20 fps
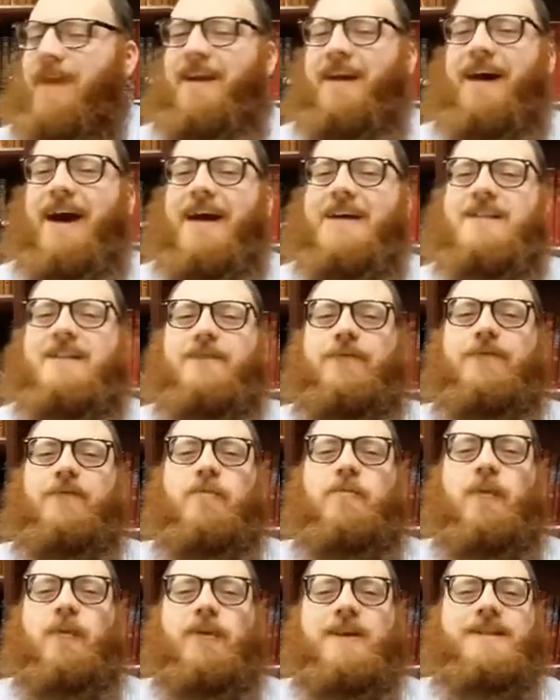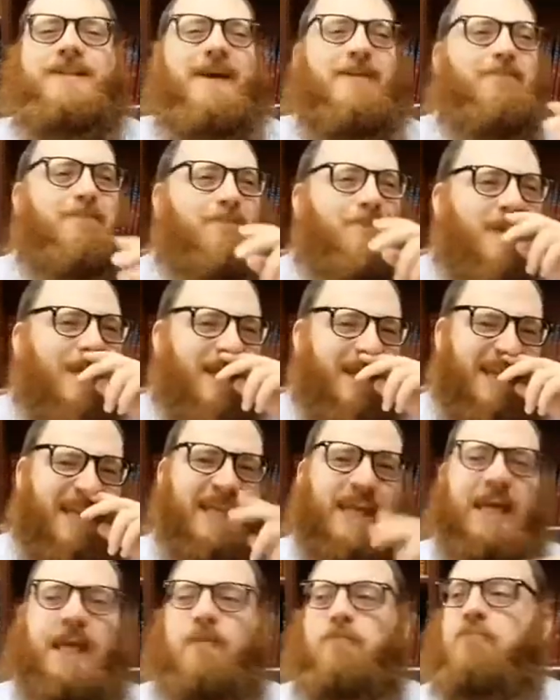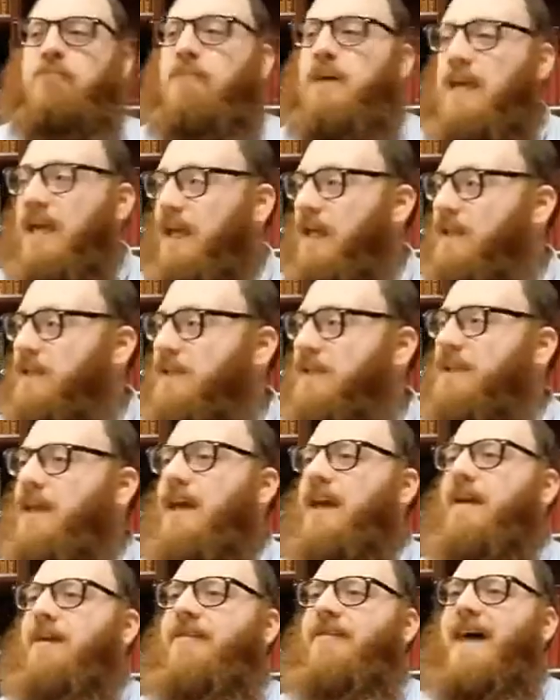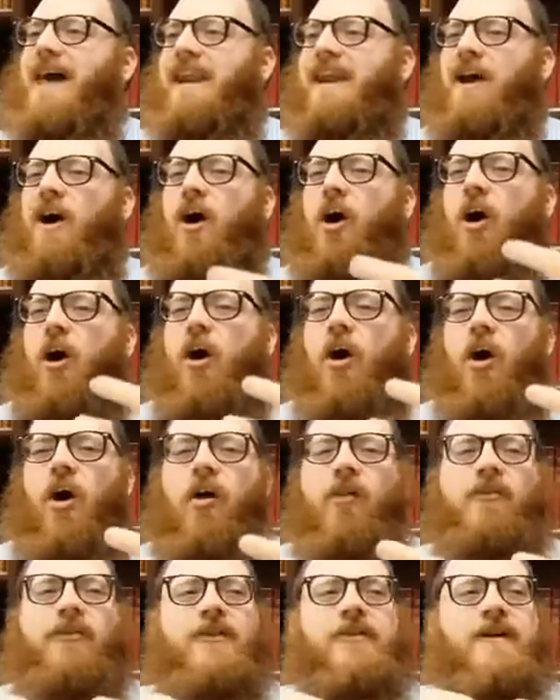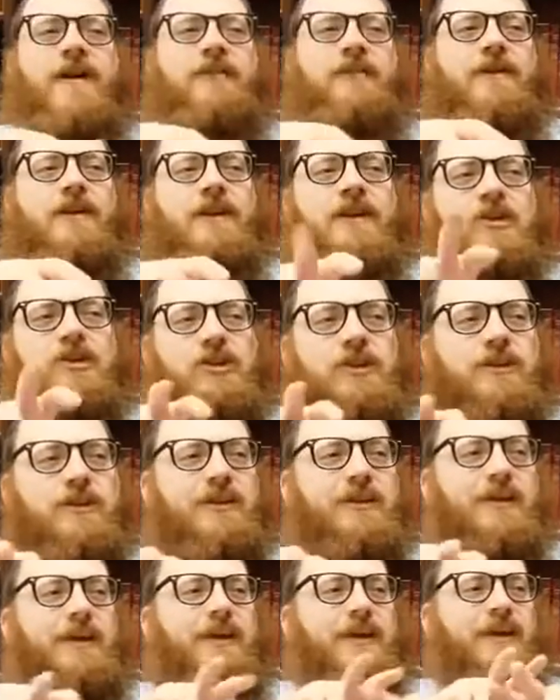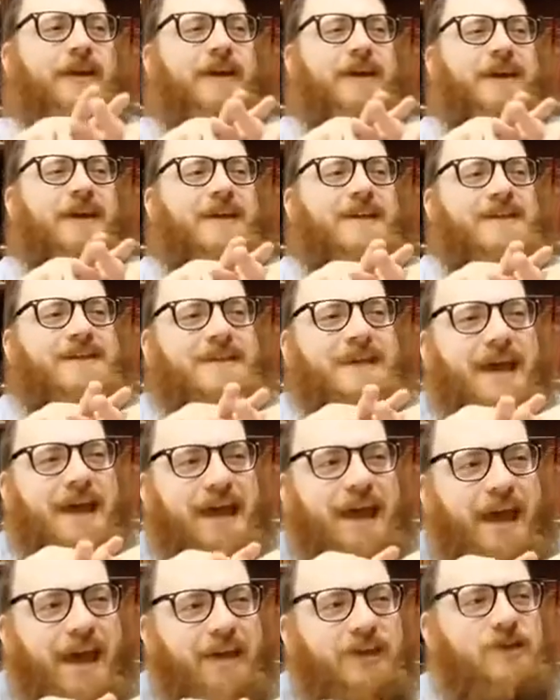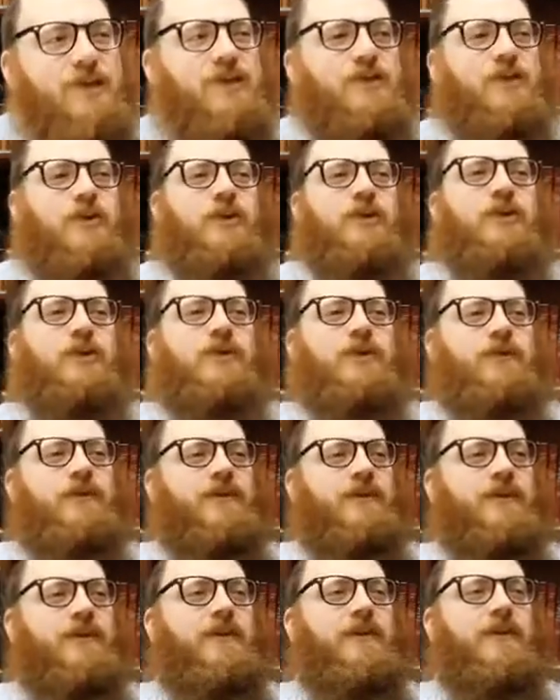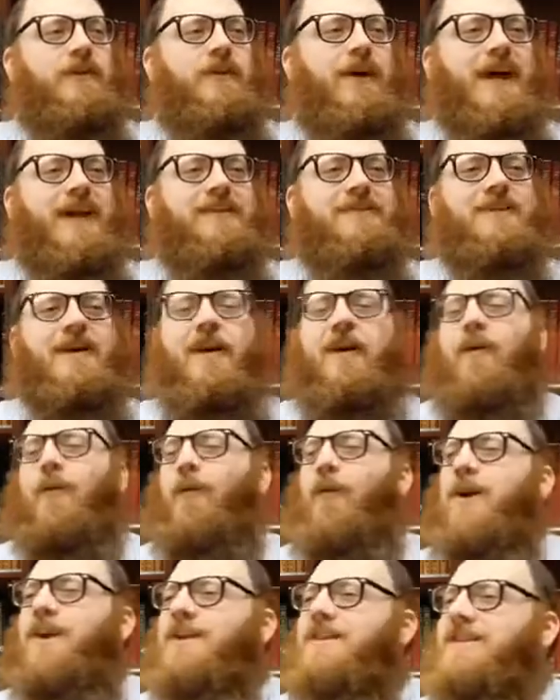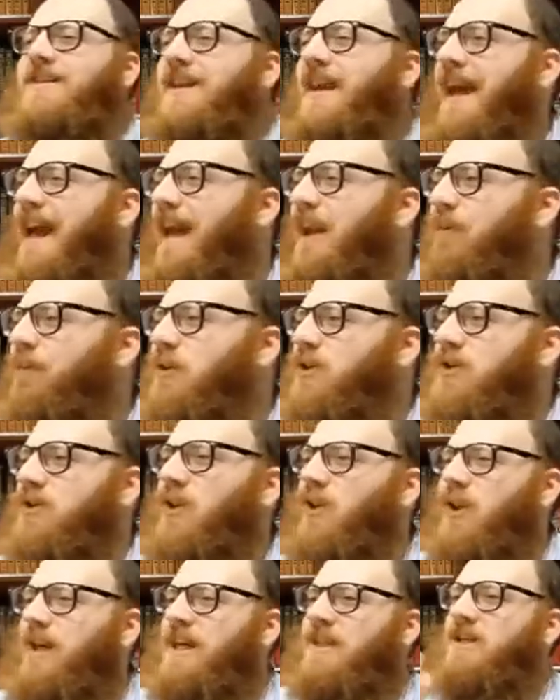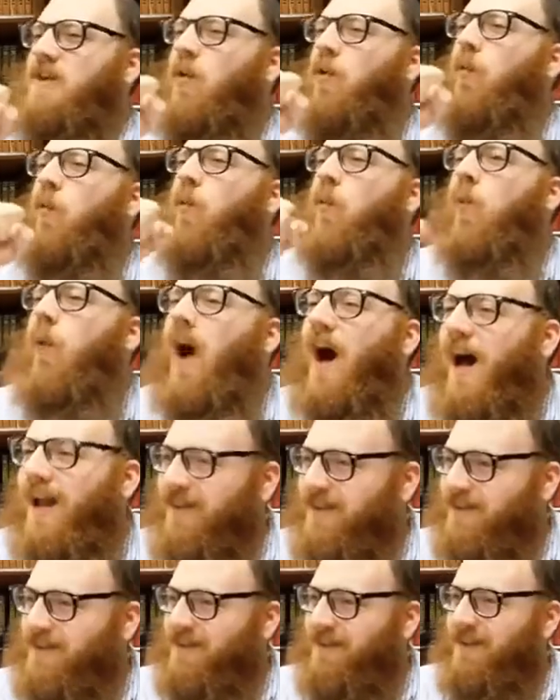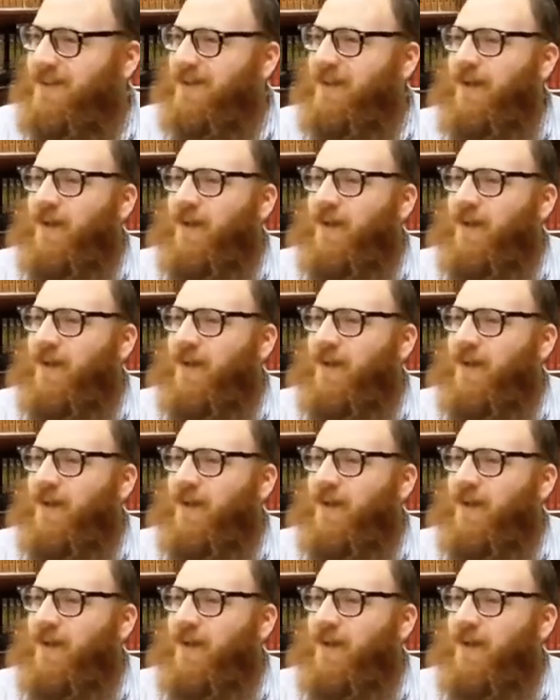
It hides the fruit, but what does that mean? It means that all the definition is external, right? What is the animal soul? It's a want.